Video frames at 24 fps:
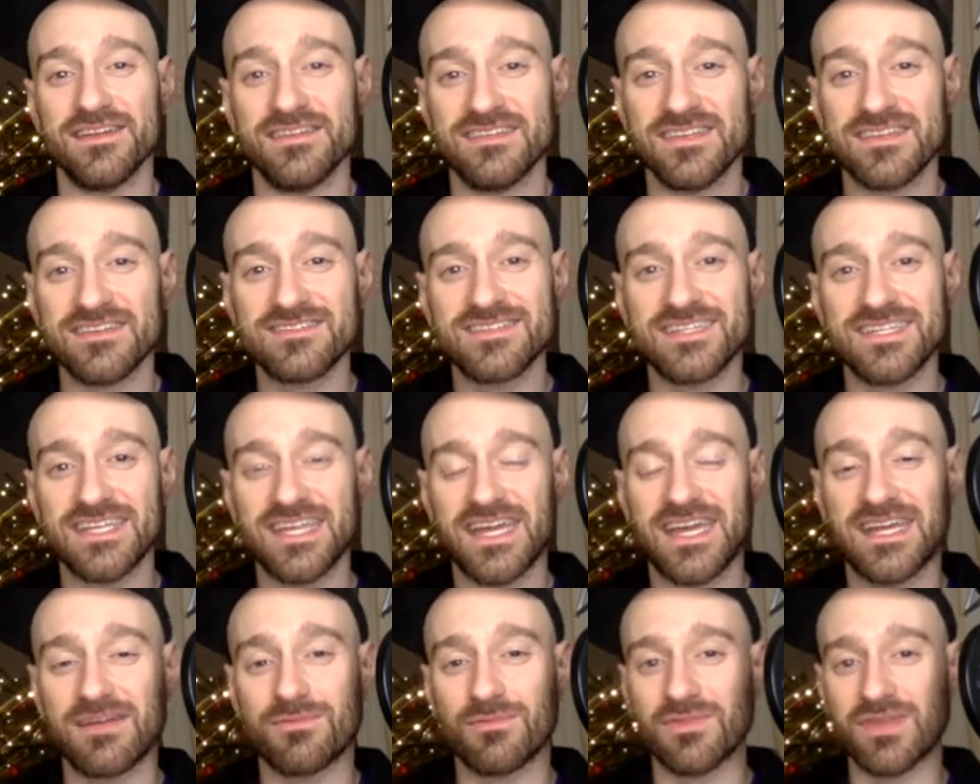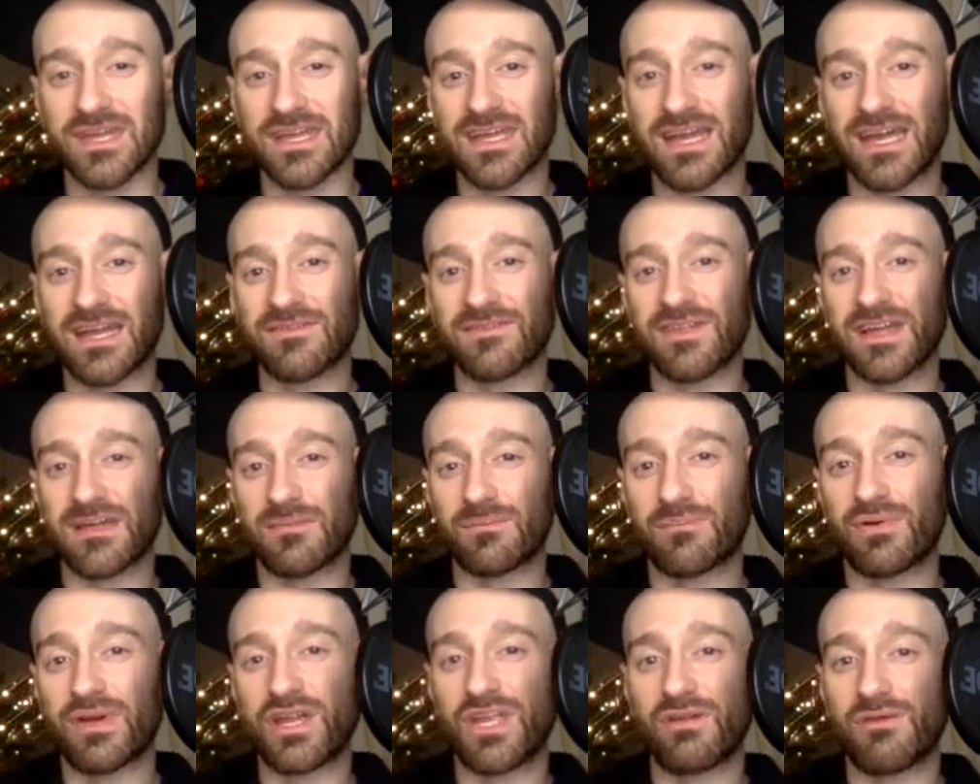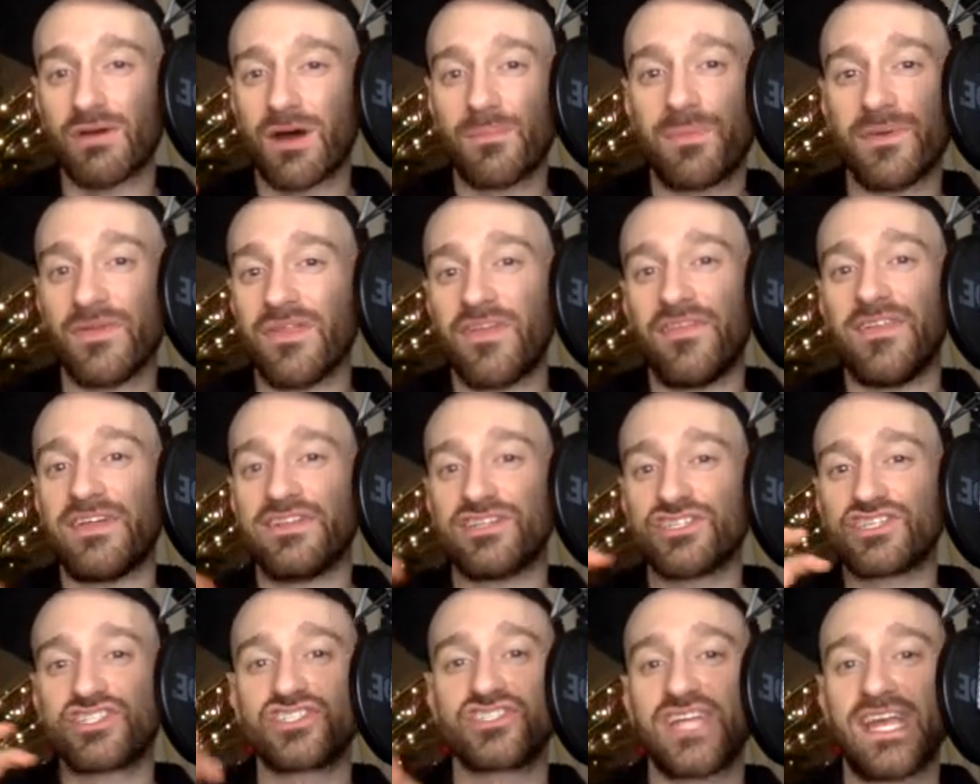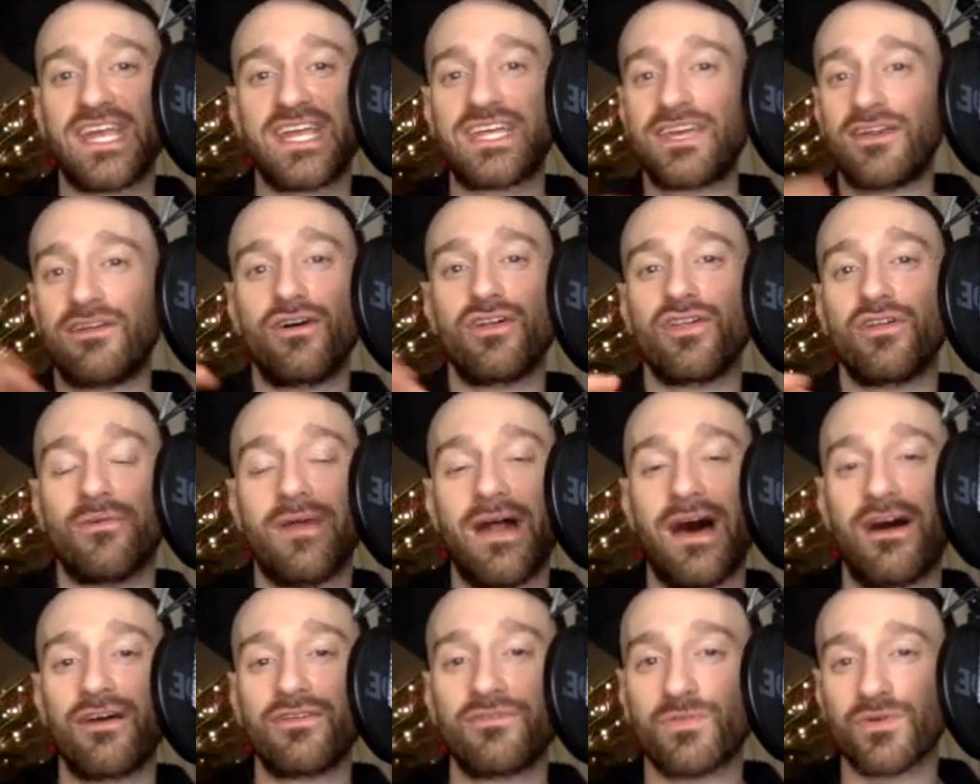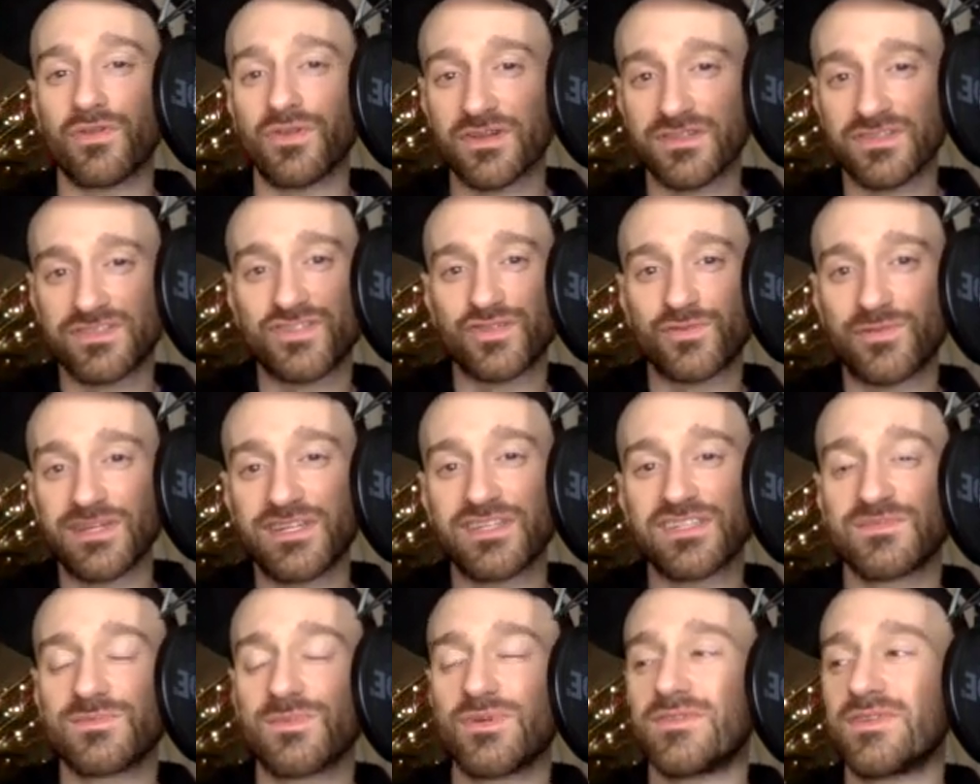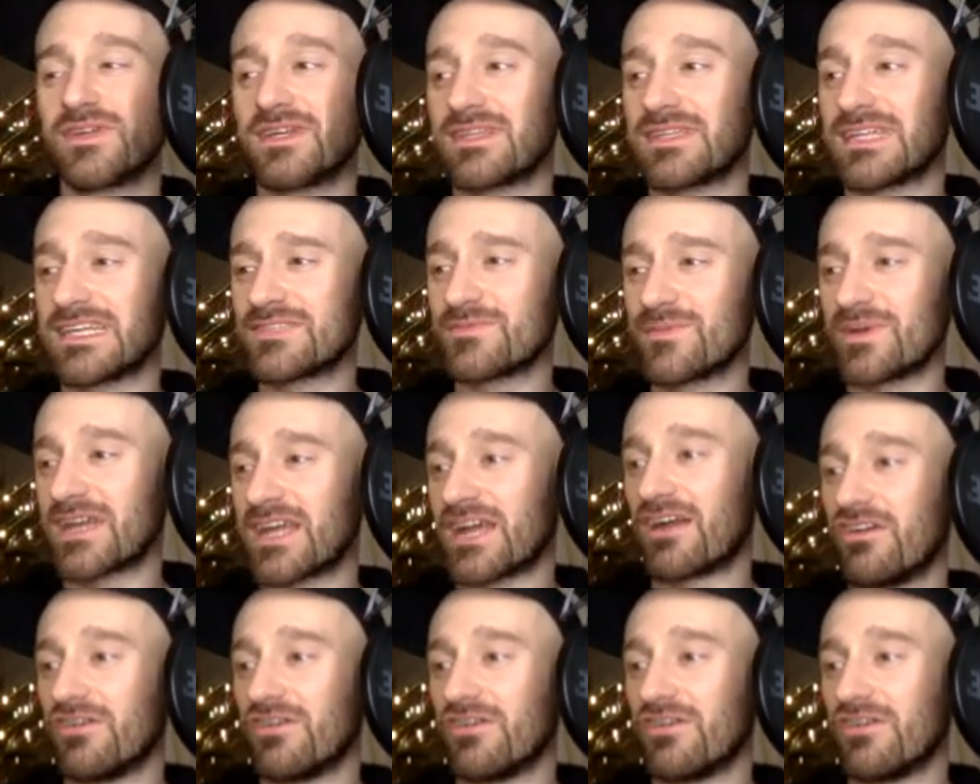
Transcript: Disneyland, when they kind of like bring you up and then they just shake it all around while the screen is moving. That's what it kind